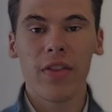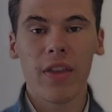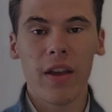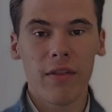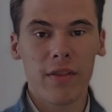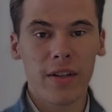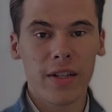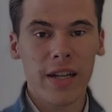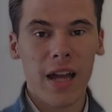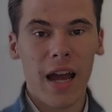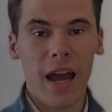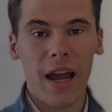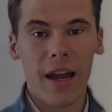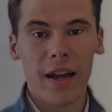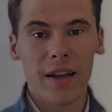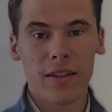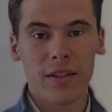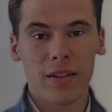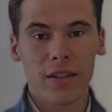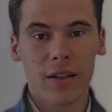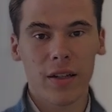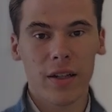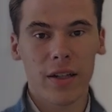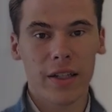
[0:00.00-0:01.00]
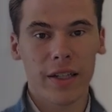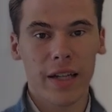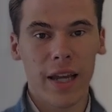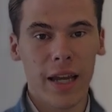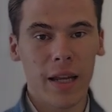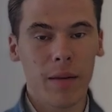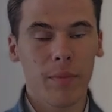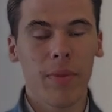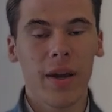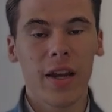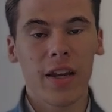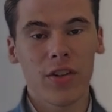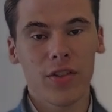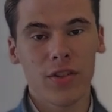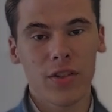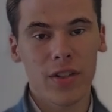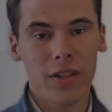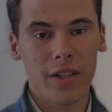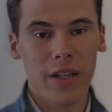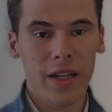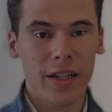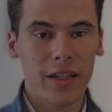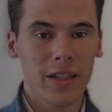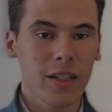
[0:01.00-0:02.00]
their attacks and gain patient
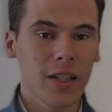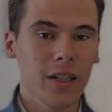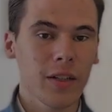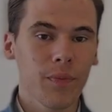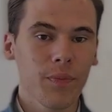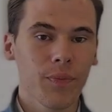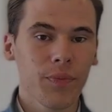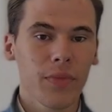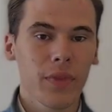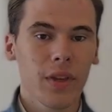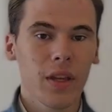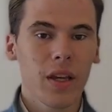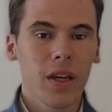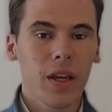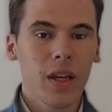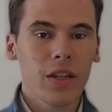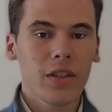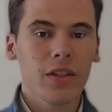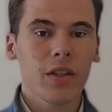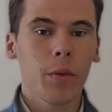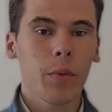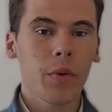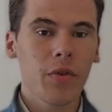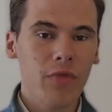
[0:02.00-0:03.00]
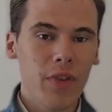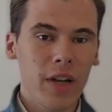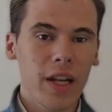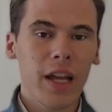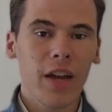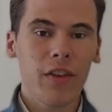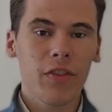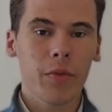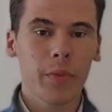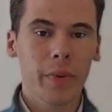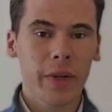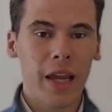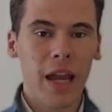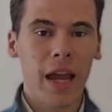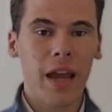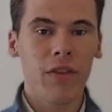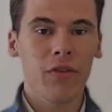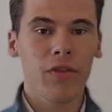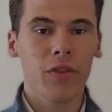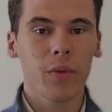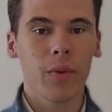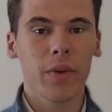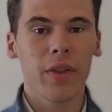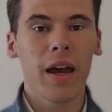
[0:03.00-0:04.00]
data. So we really have to be
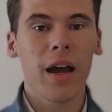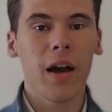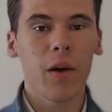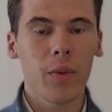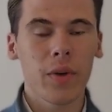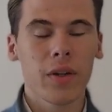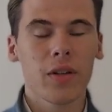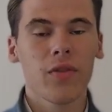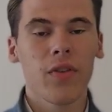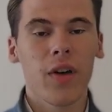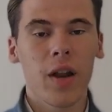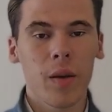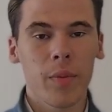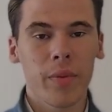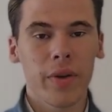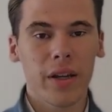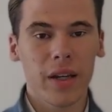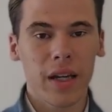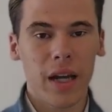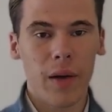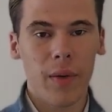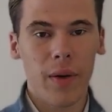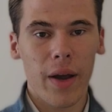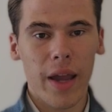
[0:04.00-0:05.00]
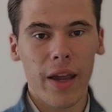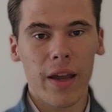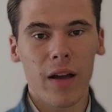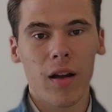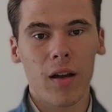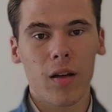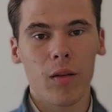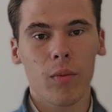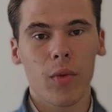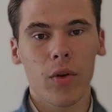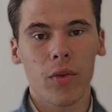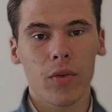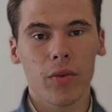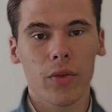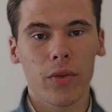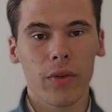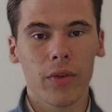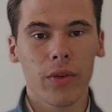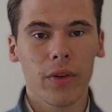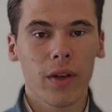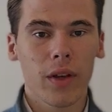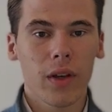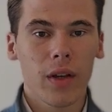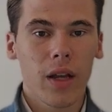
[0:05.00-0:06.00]
careful with how we're developing our AI models
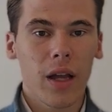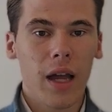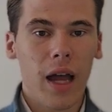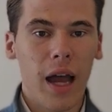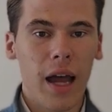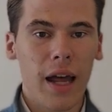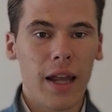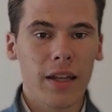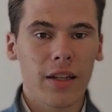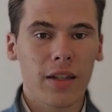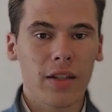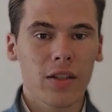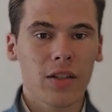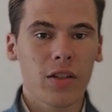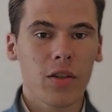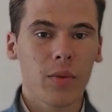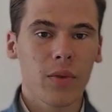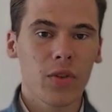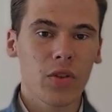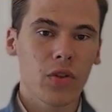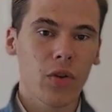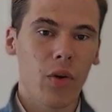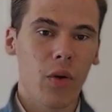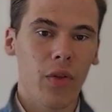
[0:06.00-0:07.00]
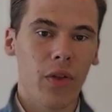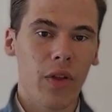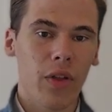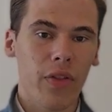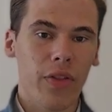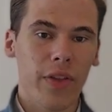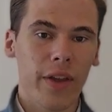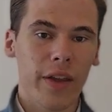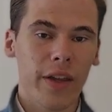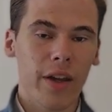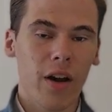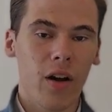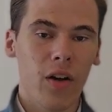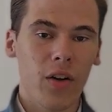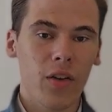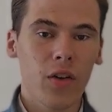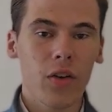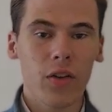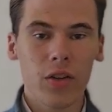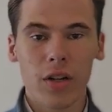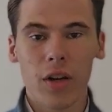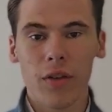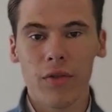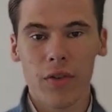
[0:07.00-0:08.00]
and to ensure that they are
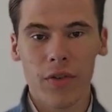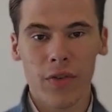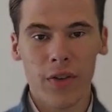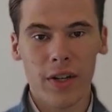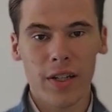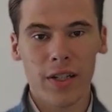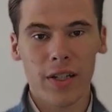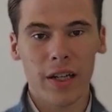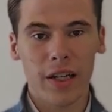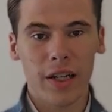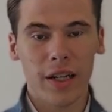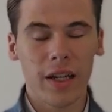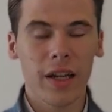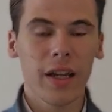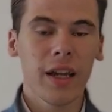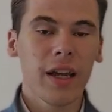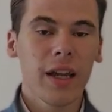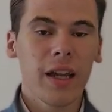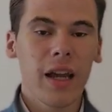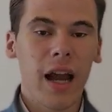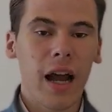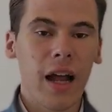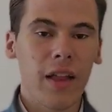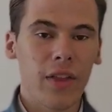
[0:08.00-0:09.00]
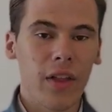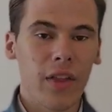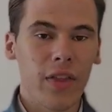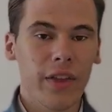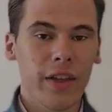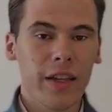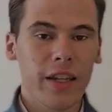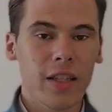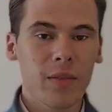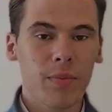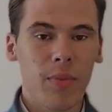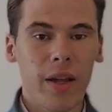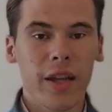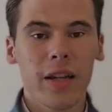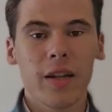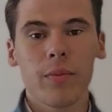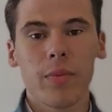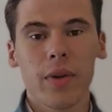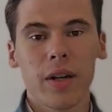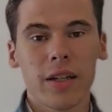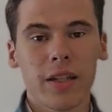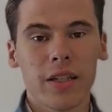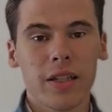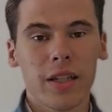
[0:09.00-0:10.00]
not overfitting and that the
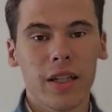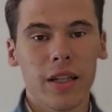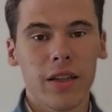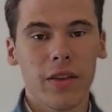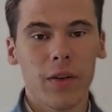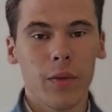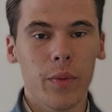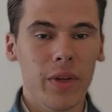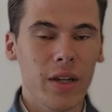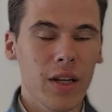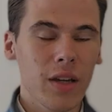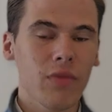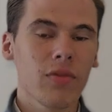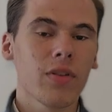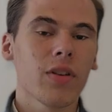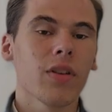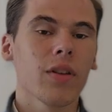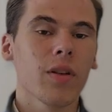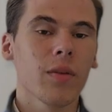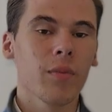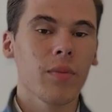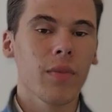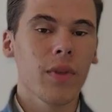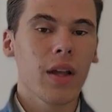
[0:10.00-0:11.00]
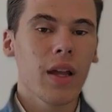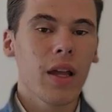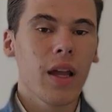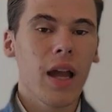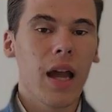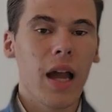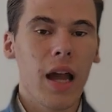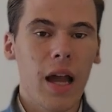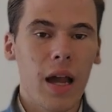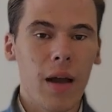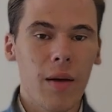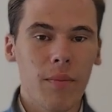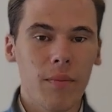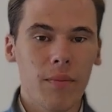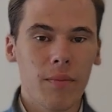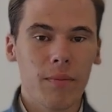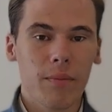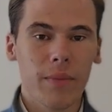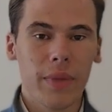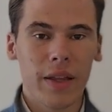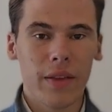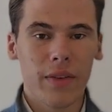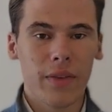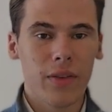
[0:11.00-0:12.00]
explainability that we give to them
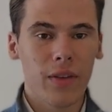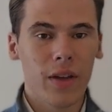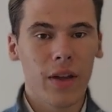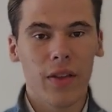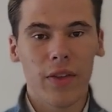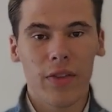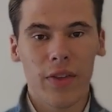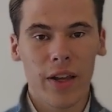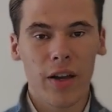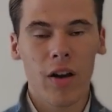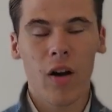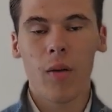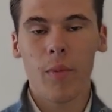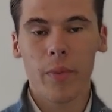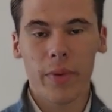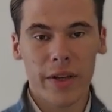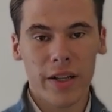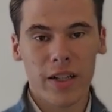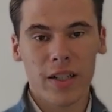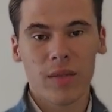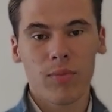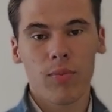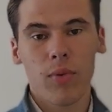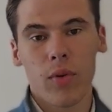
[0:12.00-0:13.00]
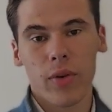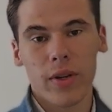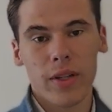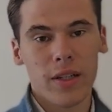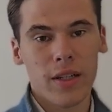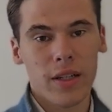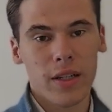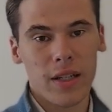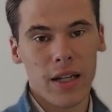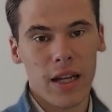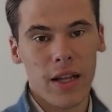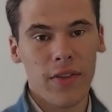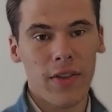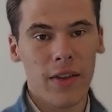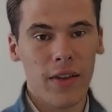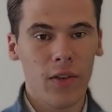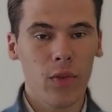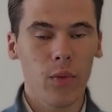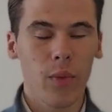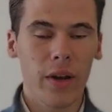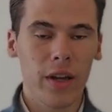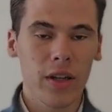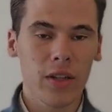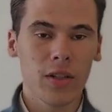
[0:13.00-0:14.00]
means that they can't be exploited in
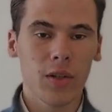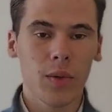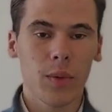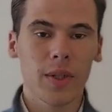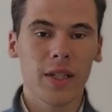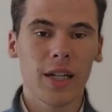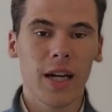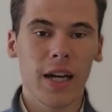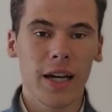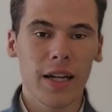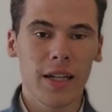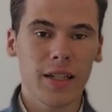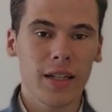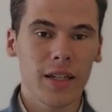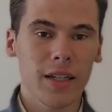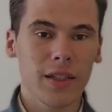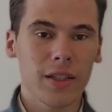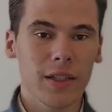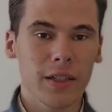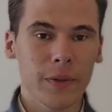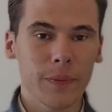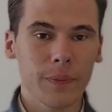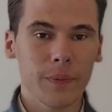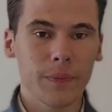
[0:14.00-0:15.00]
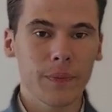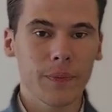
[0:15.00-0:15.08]
this way to attack data.